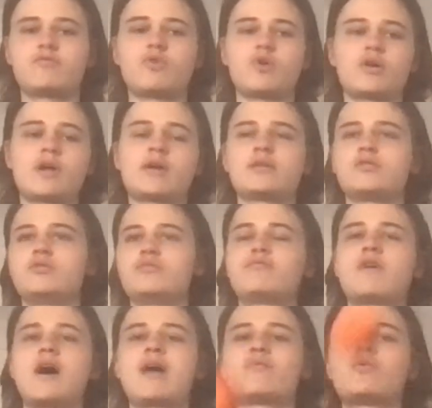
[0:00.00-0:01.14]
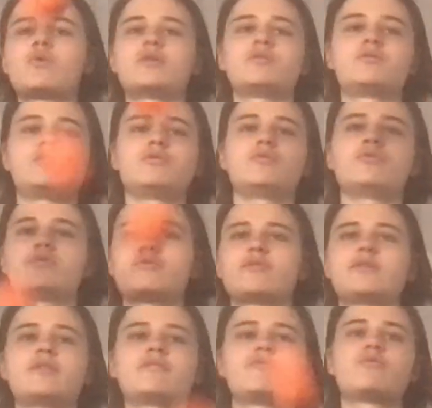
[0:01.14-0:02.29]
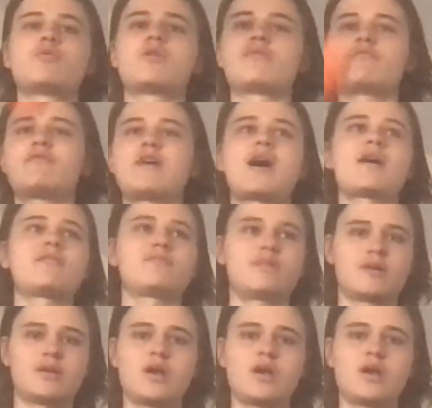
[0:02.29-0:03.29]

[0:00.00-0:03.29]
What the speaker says: 4, now you do 5, 1, 2, 3, 4, 5,